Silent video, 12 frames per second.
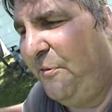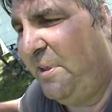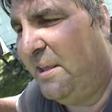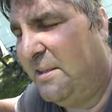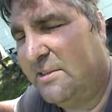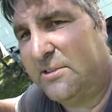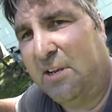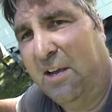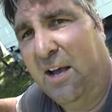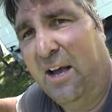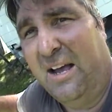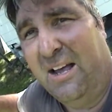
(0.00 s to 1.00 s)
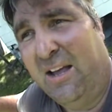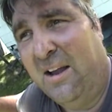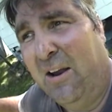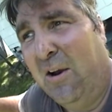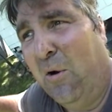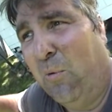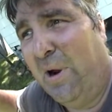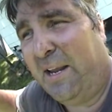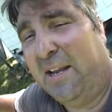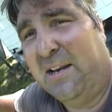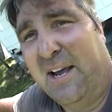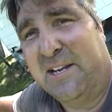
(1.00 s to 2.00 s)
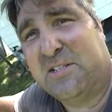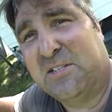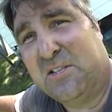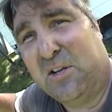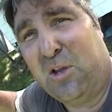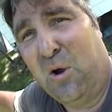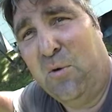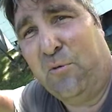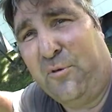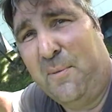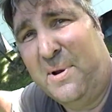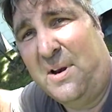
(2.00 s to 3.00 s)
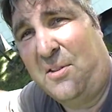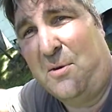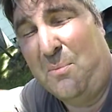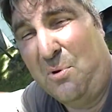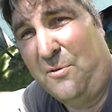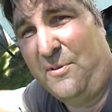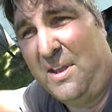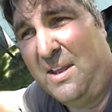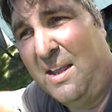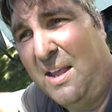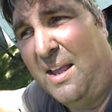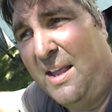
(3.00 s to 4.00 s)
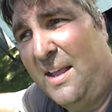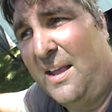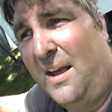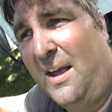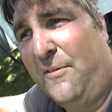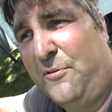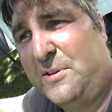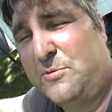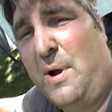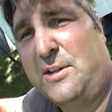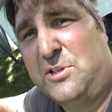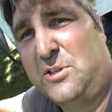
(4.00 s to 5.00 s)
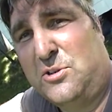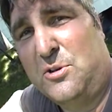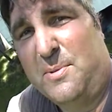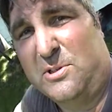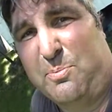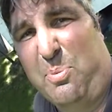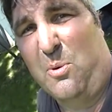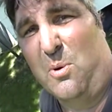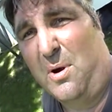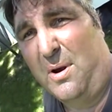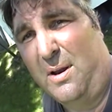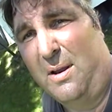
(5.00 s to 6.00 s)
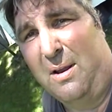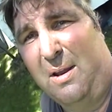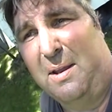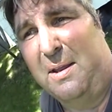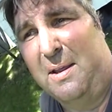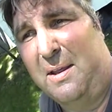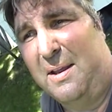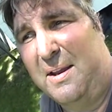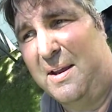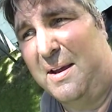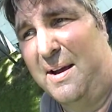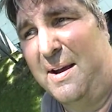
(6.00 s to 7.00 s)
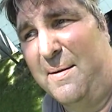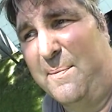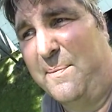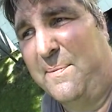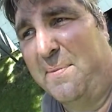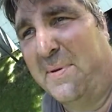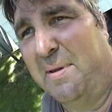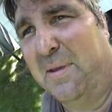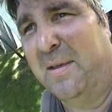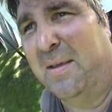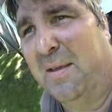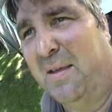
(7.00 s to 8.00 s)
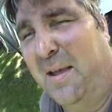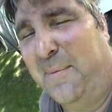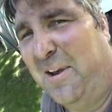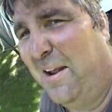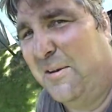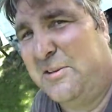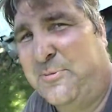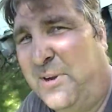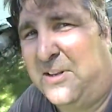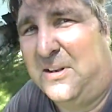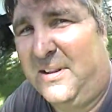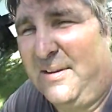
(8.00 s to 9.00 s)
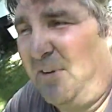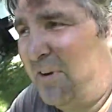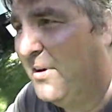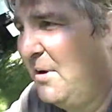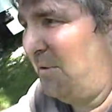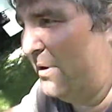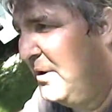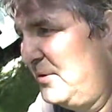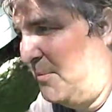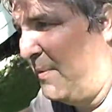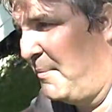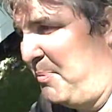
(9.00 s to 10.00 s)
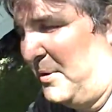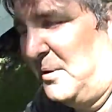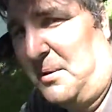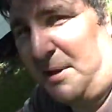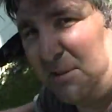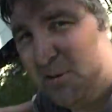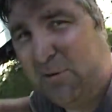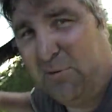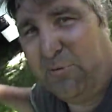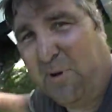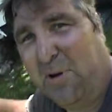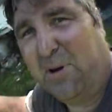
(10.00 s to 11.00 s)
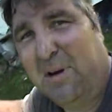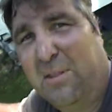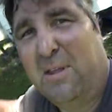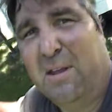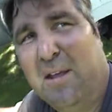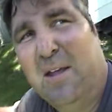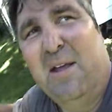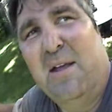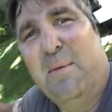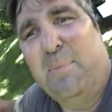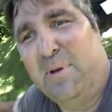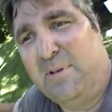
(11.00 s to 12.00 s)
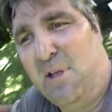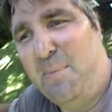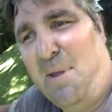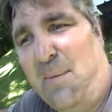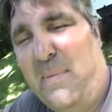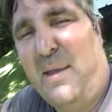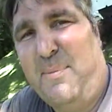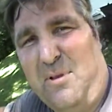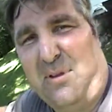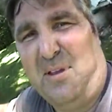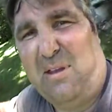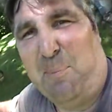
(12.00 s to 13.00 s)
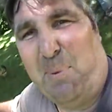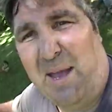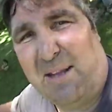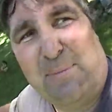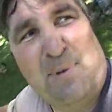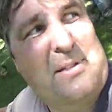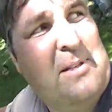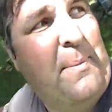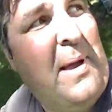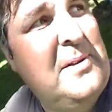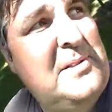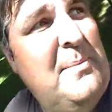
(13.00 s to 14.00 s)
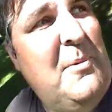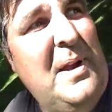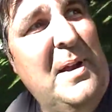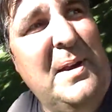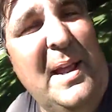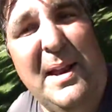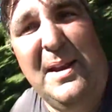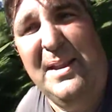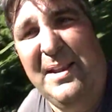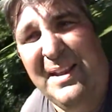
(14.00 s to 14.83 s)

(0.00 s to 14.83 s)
he's recognizes the goat from another movie, if he's watching too much porn. I mean, I don't expect you to leave a note under my pillow like the tooth fairy or anything, but maybe you could get back to me somehow, some way on that.